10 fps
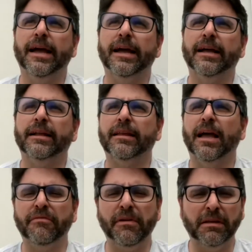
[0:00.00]

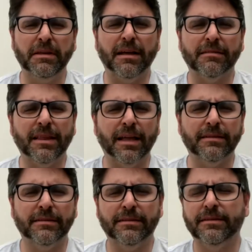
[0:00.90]
And I think, yeah,
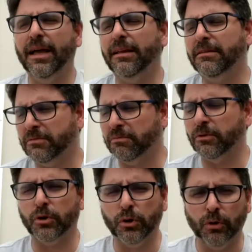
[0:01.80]
that's
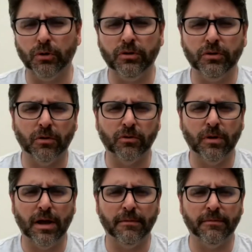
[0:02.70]
good, you know,
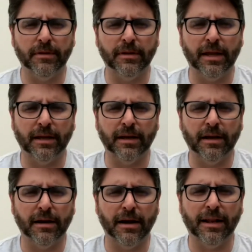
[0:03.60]
to have
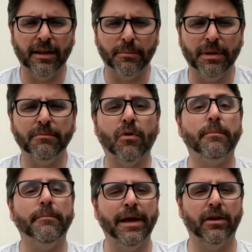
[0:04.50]
like a little bit
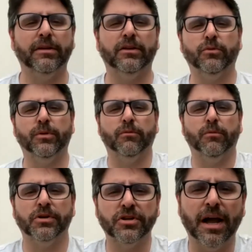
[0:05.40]
more melody to
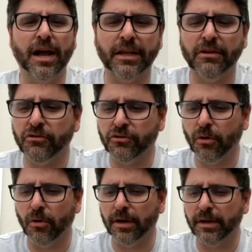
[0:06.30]
it, which I
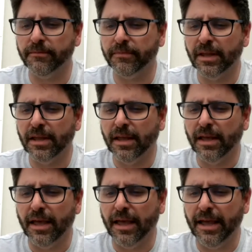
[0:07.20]
enjoy.
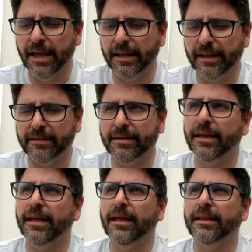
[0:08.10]
And